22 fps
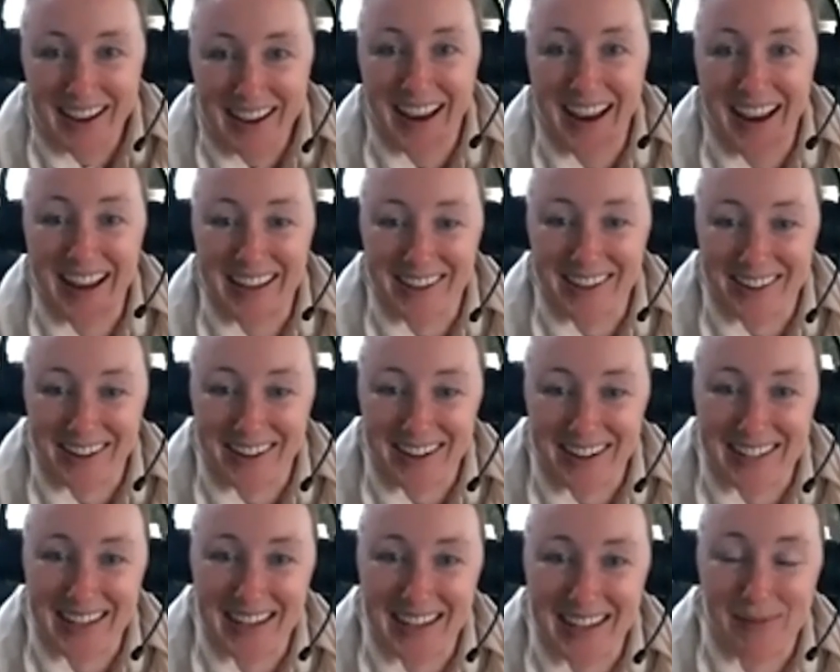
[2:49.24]
and you
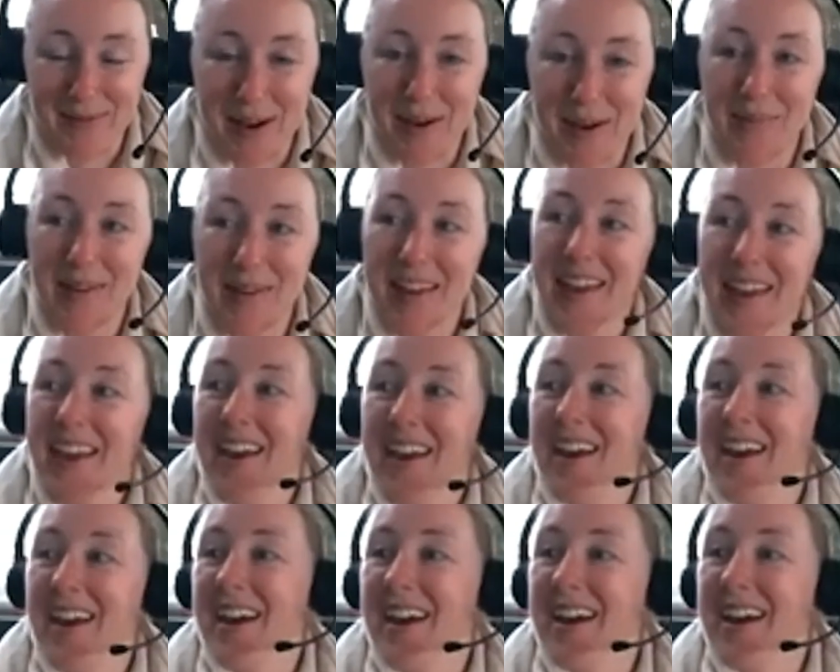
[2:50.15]
guys came up,
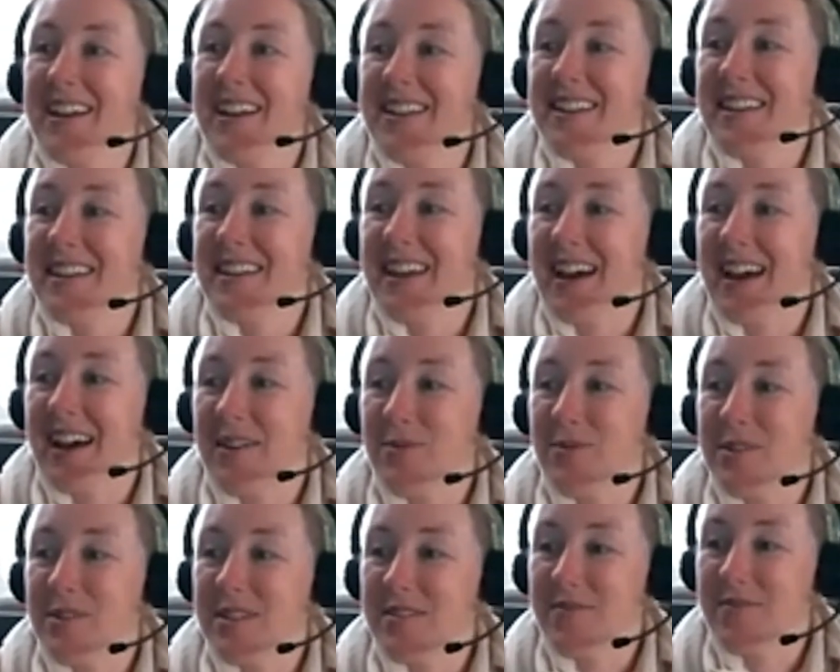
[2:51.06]
and I
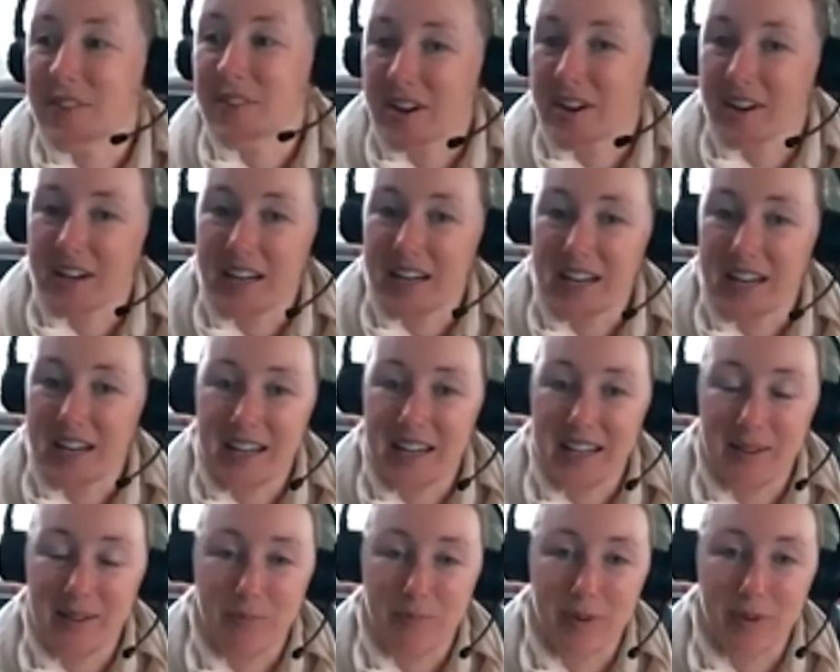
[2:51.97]
was very
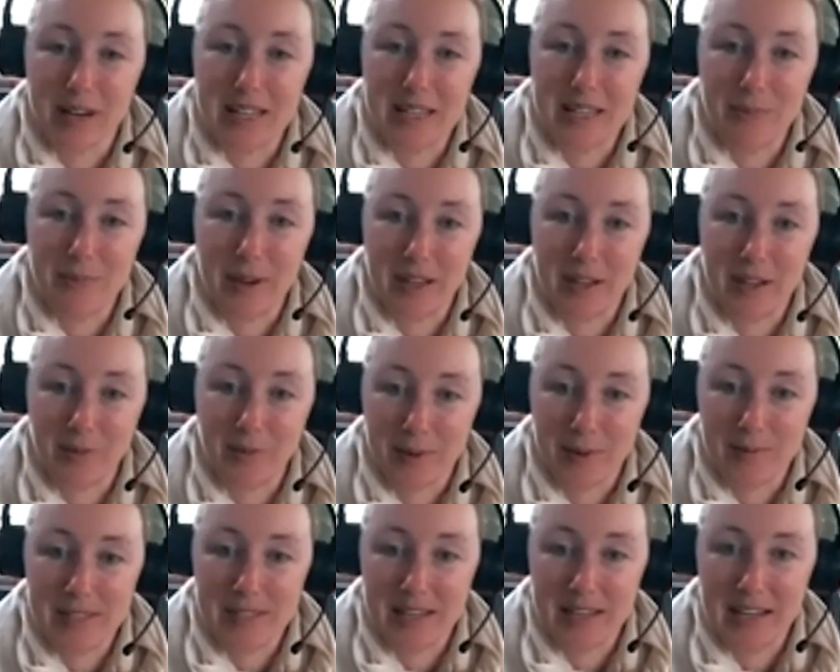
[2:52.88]
impressed by the
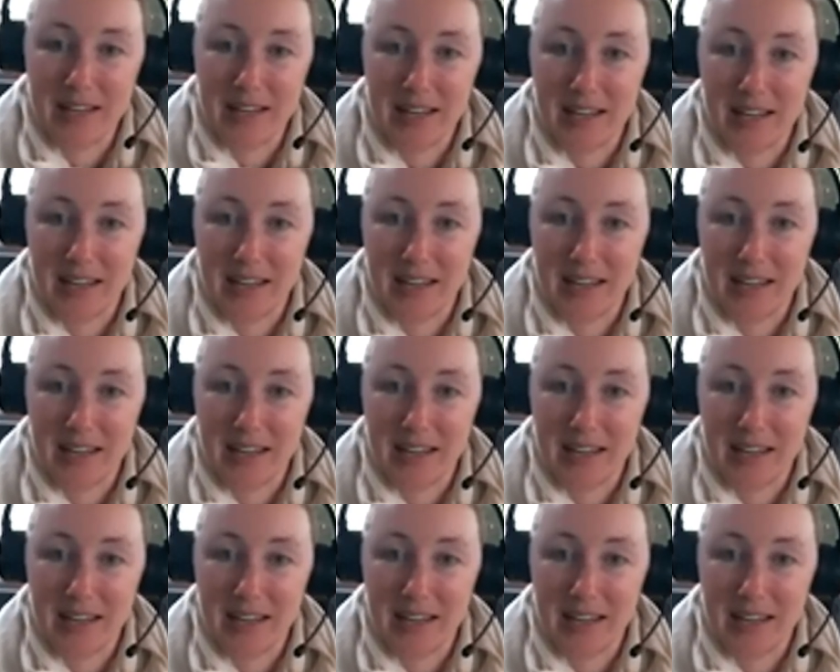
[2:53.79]
website.